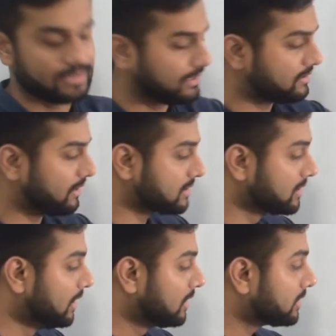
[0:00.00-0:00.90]
shear
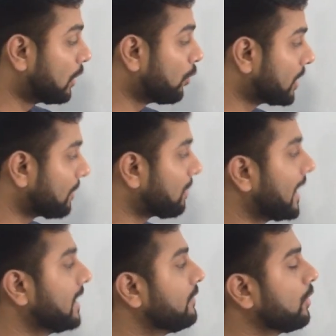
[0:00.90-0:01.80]
stress, the load
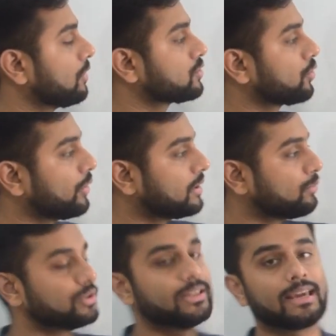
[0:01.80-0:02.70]
applied we also know in
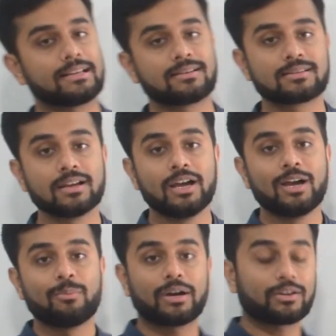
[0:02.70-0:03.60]
both the cases.
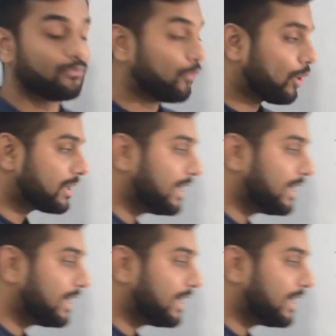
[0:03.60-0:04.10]
But what